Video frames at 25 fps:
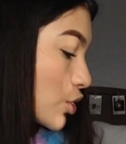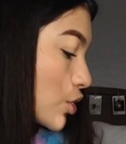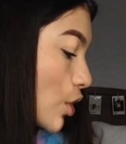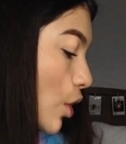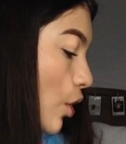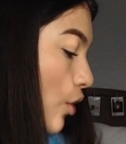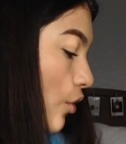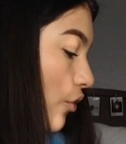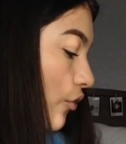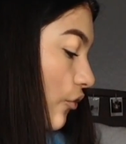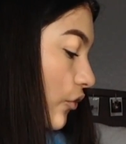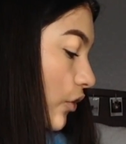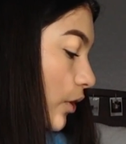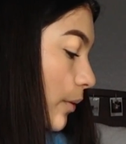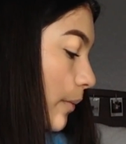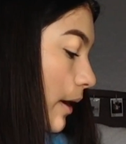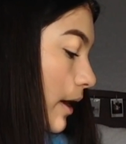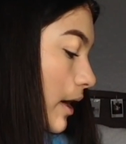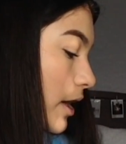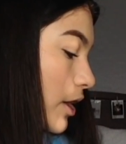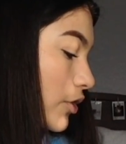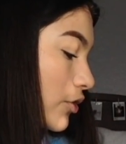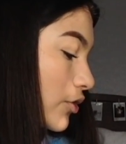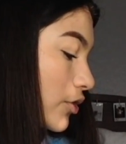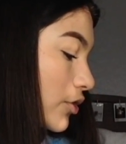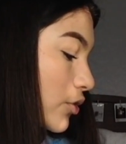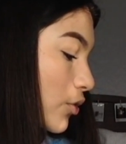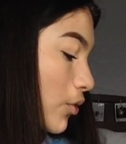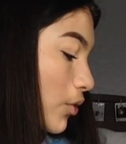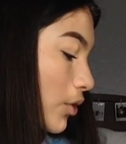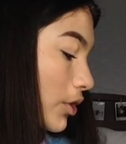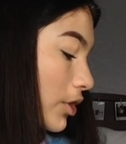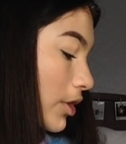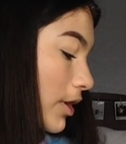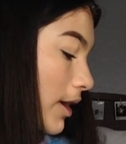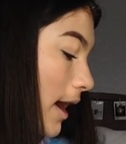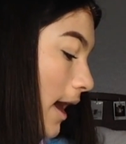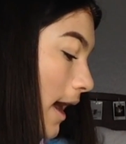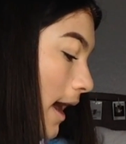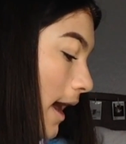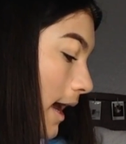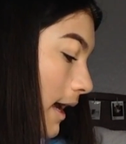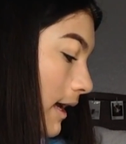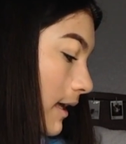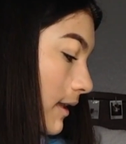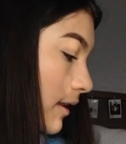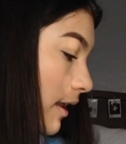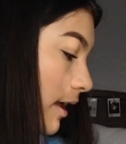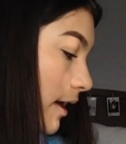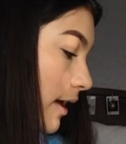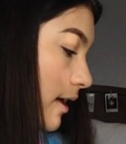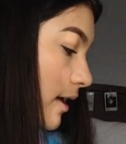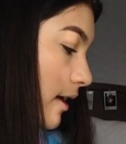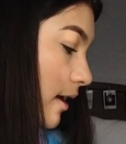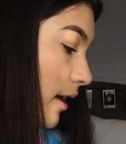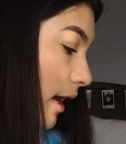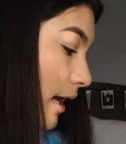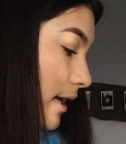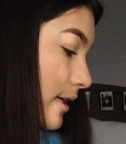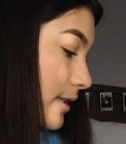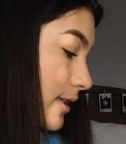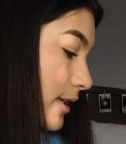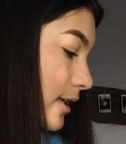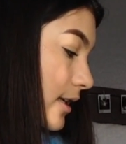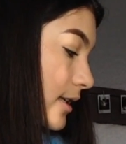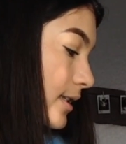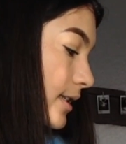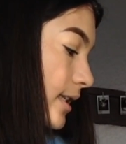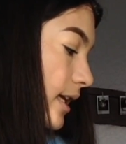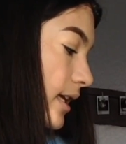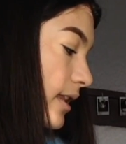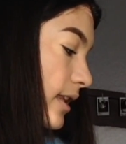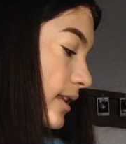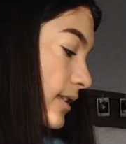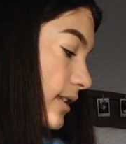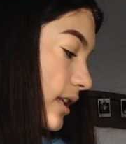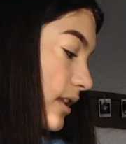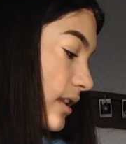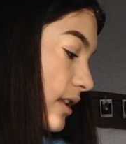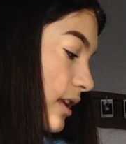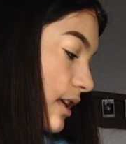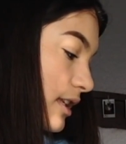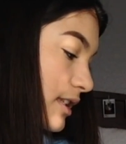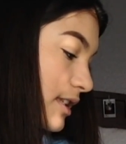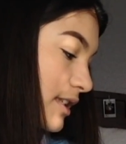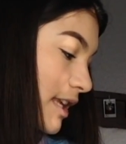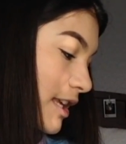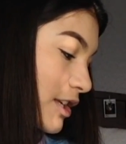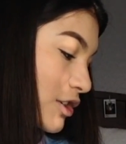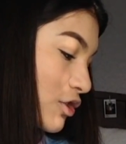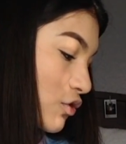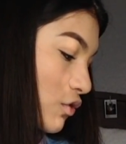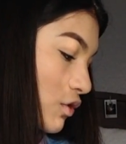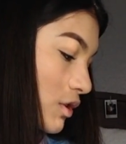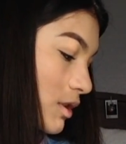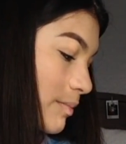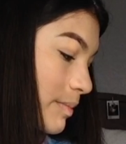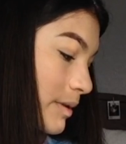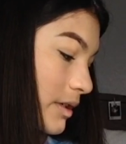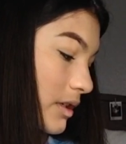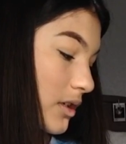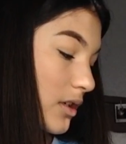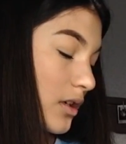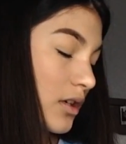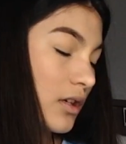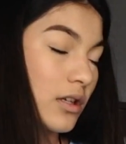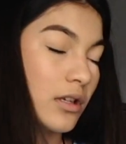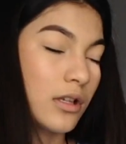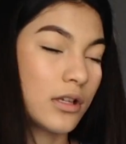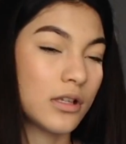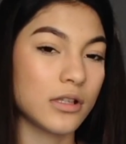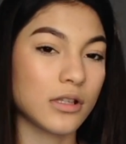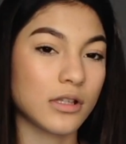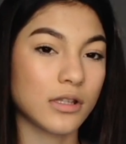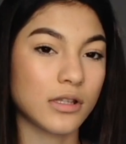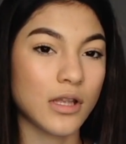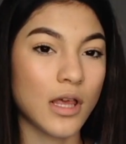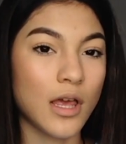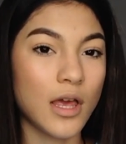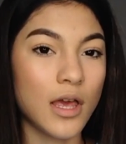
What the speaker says: So for my inner corner highlight, I didn't say this in the essentials because